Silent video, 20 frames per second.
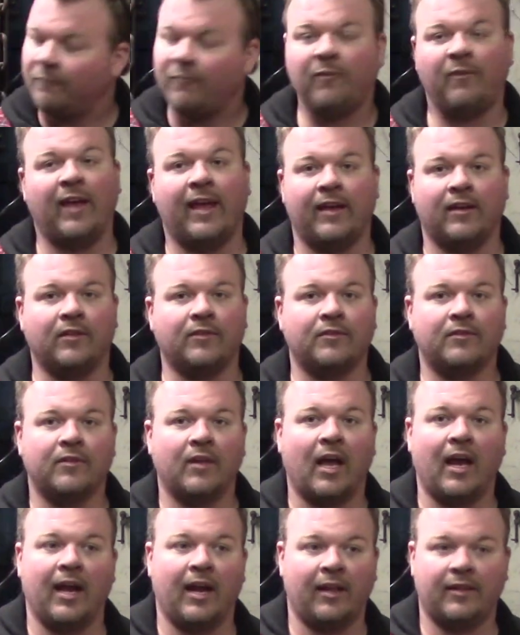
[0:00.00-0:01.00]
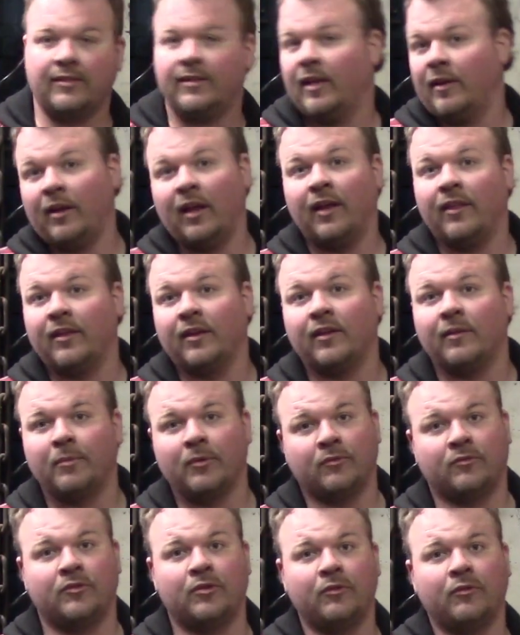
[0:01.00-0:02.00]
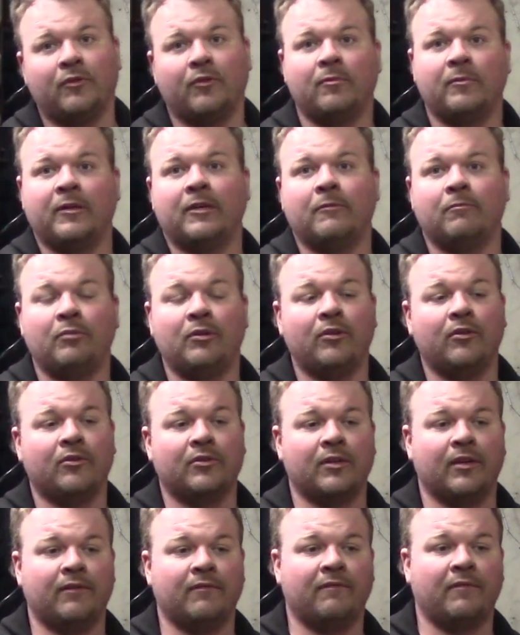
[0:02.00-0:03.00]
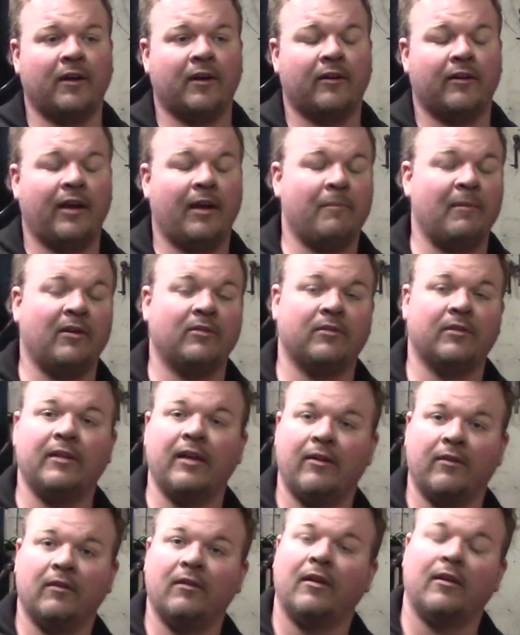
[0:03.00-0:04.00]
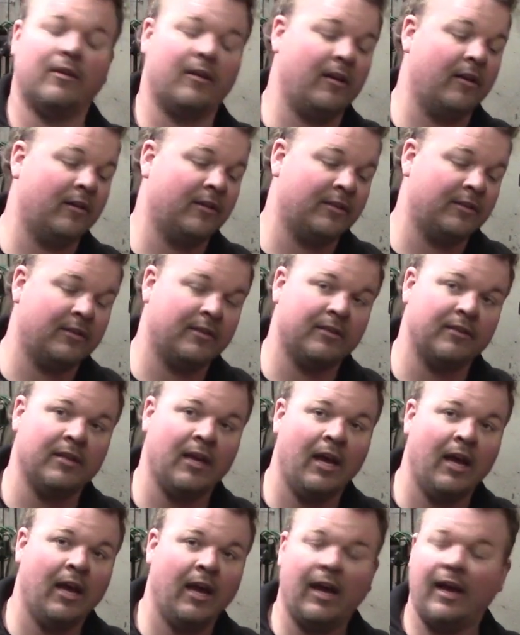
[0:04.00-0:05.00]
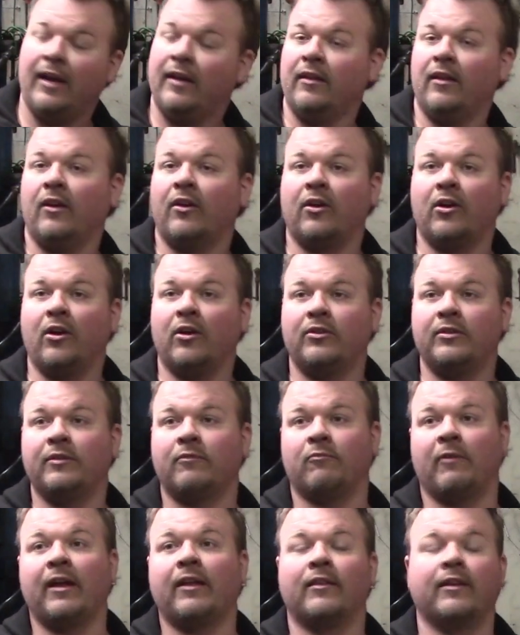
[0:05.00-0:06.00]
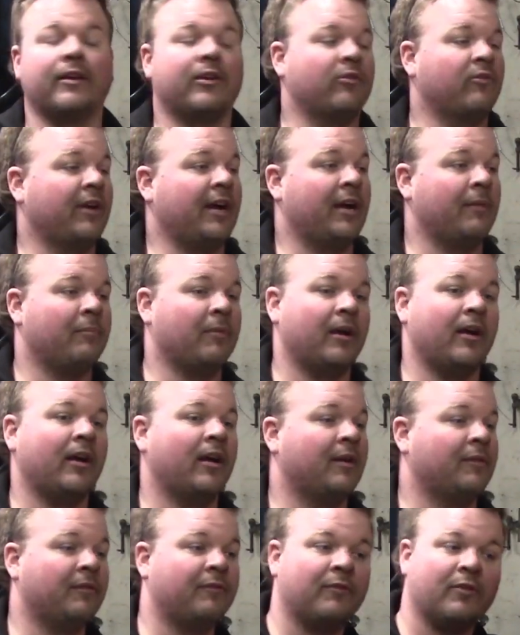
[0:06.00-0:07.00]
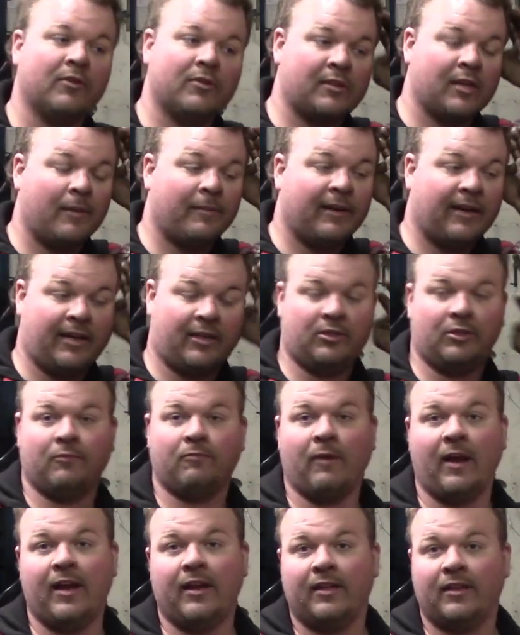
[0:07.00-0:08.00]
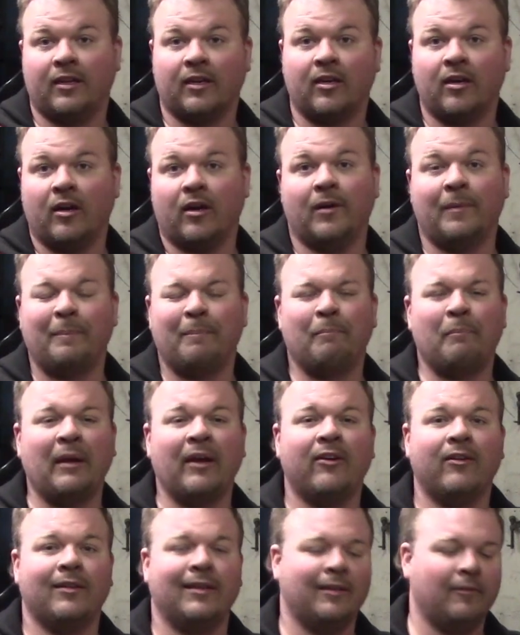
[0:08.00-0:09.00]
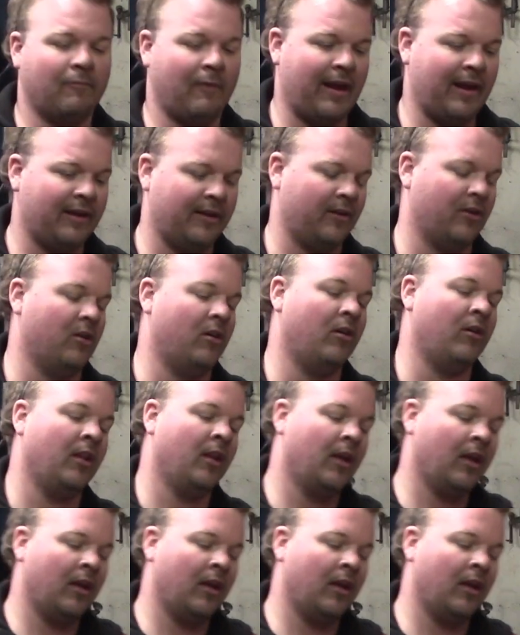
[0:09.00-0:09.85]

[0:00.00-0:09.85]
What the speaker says: fails. I set, I think, about 2 or 3 computers on fire. I melted down a lot of harnesses. I had a lot of cars that ran like crap. The first time I actually ran it, the car barely ran at all.